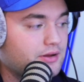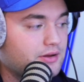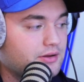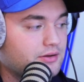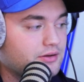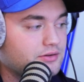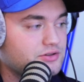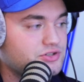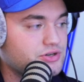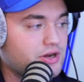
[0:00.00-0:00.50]

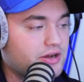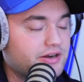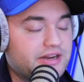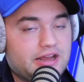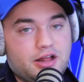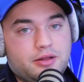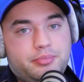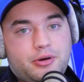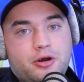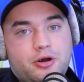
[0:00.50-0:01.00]
John
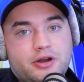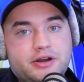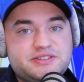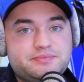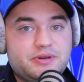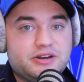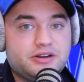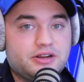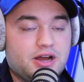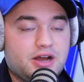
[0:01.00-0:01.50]
Calipari has
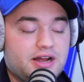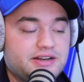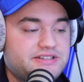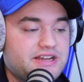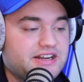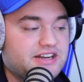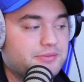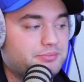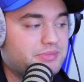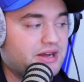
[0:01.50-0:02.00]
been
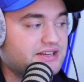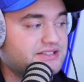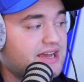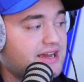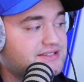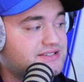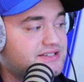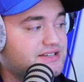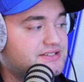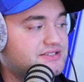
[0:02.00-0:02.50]
contacted by
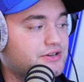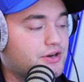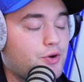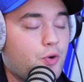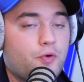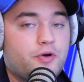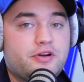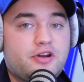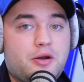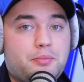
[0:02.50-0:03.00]
Texas, and
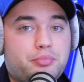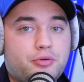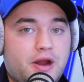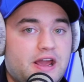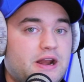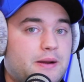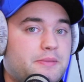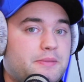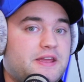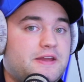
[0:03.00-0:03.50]
according to
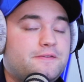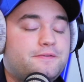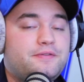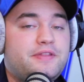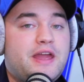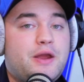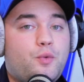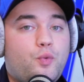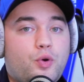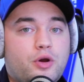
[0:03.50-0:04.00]
Branham, if
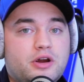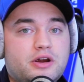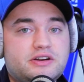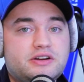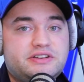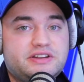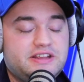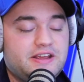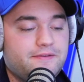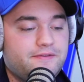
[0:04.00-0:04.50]
they were to
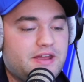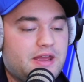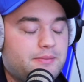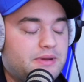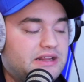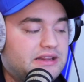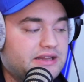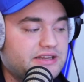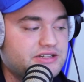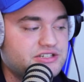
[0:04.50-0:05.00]
give him a
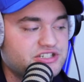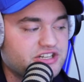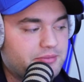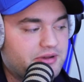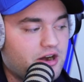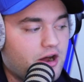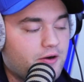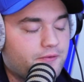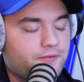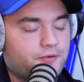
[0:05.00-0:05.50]
legitimate
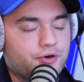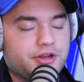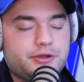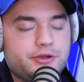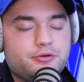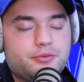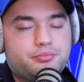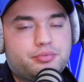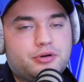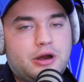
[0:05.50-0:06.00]
offer, he
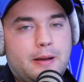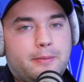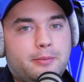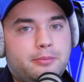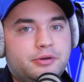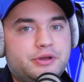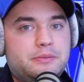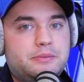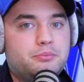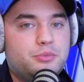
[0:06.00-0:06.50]
would
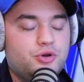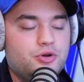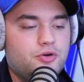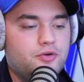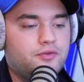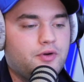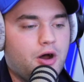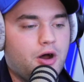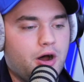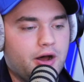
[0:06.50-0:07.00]
probably move
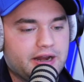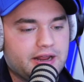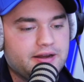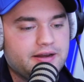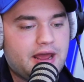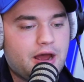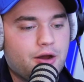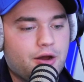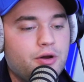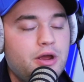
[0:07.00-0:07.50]
on it.
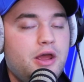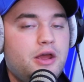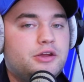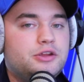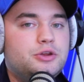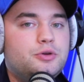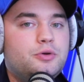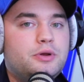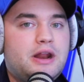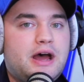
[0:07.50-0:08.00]
Now,
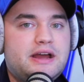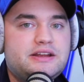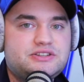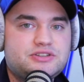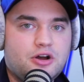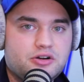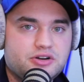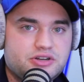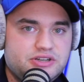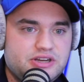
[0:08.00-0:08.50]
you and I
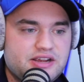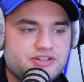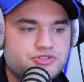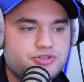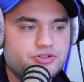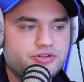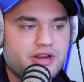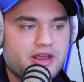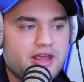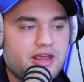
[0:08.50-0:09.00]
talked
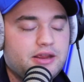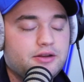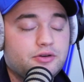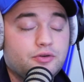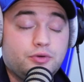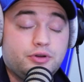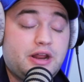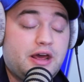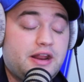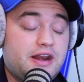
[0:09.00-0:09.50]
yesterday, well,
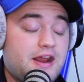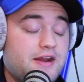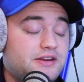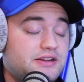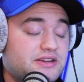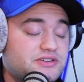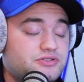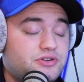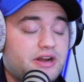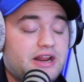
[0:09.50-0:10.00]
not
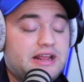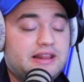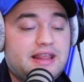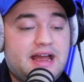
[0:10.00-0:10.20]
yesterday, last